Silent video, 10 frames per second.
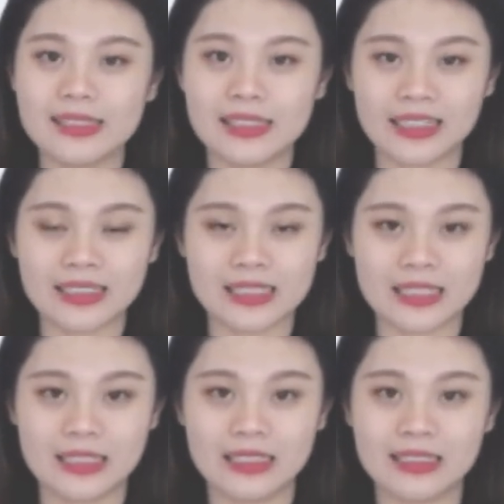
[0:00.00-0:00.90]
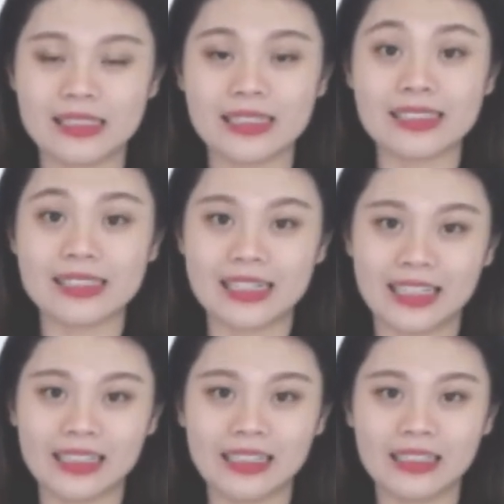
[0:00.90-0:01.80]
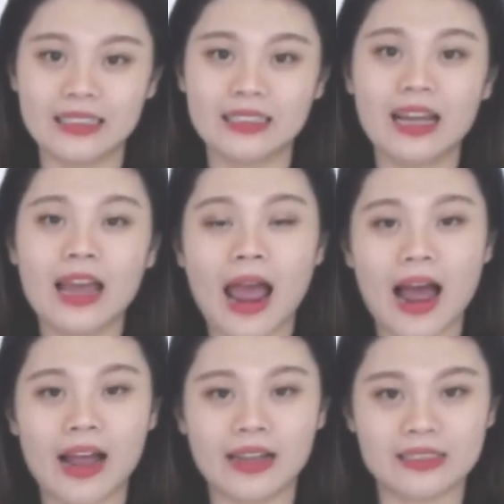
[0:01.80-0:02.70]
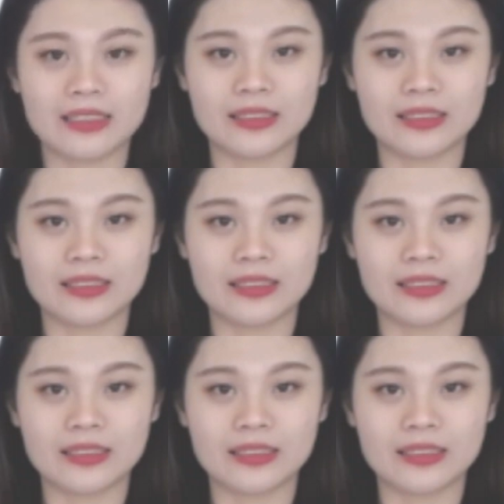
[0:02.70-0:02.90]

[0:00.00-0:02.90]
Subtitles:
16, and